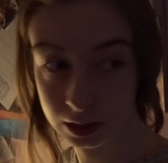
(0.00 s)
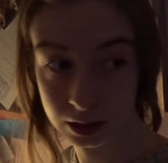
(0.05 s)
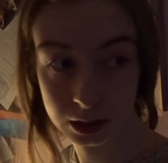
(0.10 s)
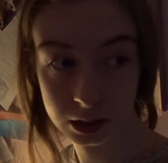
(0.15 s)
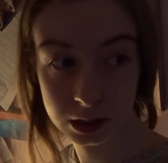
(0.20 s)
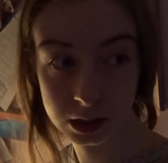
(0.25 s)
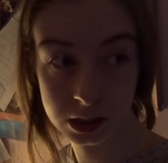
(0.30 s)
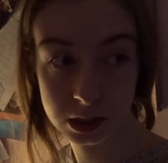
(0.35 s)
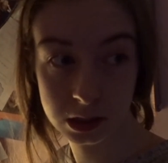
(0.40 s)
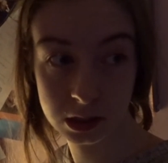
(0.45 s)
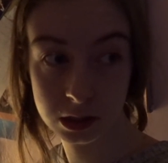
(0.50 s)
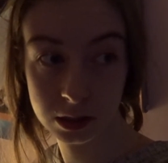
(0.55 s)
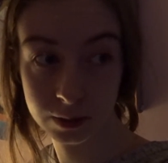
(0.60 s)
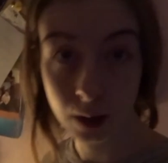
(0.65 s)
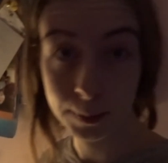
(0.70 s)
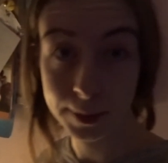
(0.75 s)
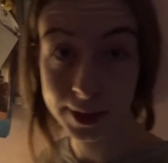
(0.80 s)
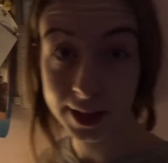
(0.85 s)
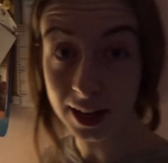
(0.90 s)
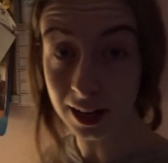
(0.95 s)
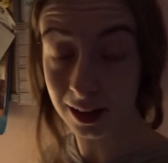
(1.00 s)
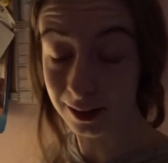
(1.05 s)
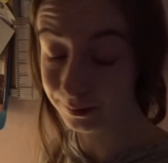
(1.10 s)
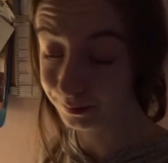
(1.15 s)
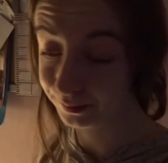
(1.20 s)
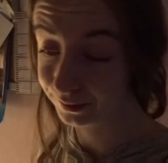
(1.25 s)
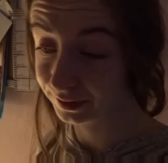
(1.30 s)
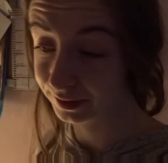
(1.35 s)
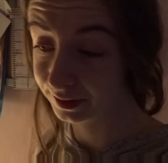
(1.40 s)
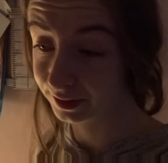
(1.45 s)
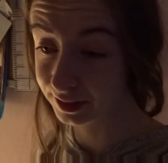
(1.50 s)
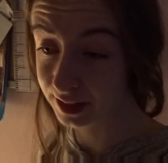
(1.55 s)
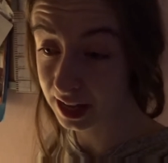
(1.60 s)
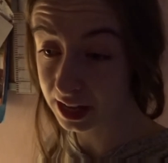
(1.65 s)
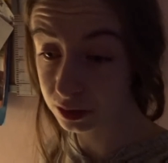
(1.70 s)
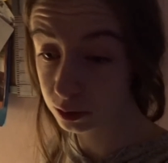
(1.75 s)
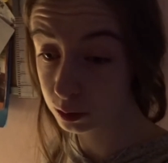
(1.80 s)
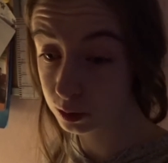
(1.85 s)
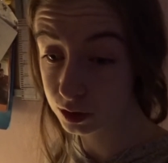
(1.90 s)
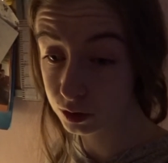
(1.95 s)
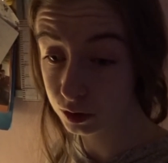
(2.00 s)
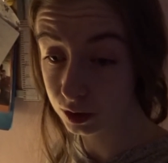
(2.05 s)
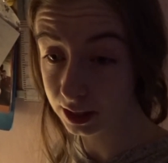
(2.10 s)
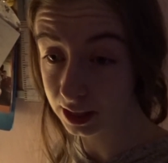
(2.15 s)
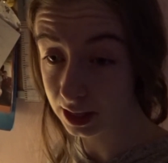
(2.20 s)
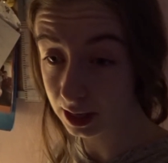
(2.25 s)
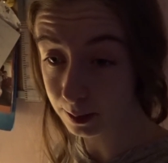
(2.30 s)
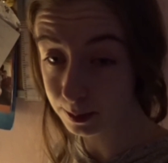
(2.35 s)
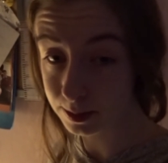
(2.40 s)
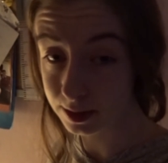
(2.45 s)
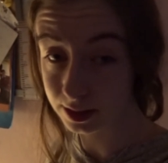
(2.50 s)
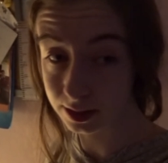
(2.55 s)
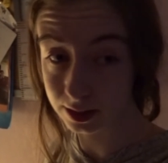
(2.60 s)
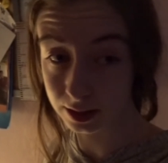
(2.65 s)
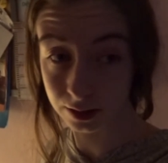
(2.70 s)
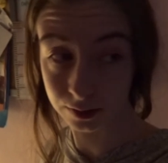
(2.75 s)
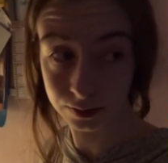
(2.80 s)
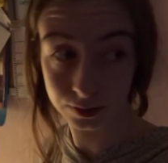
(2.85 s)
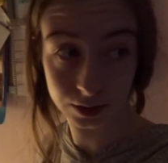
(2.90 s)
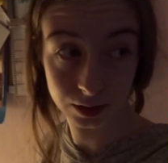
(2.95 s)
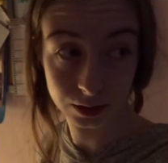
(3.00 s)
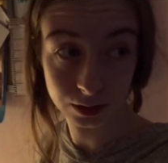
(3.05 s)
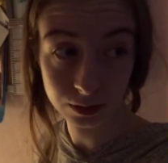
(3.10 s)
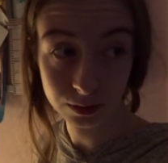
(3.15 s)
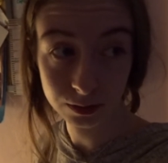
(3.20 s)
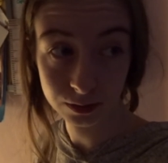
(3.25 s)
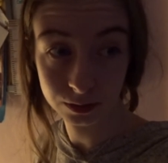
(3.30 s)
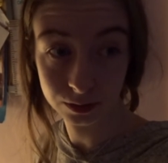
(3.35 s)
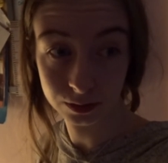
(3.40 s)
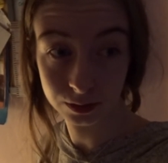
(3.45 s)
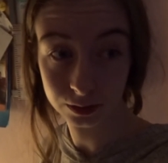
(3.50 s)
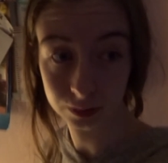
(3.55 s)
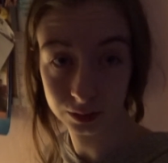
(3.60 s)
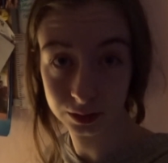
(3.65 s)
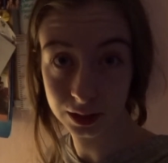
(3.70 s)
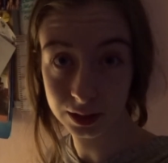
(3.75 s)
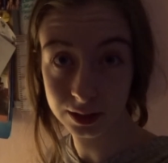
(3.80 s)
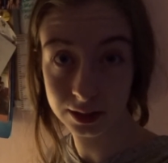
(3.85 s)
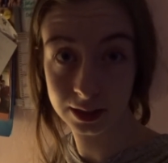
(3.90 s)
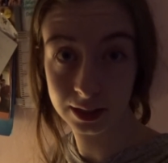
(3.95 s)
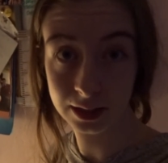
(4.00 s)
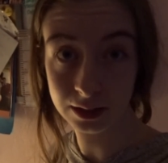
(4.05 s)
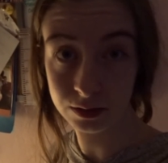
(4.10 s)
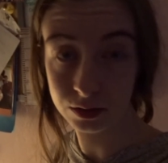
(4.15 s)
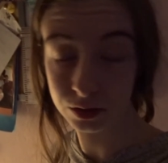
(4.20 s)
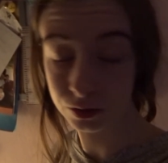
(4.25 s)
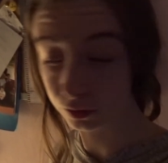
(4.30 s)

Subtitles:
nice. But yeah, that's all that's really happened this afternoon. Got nothing else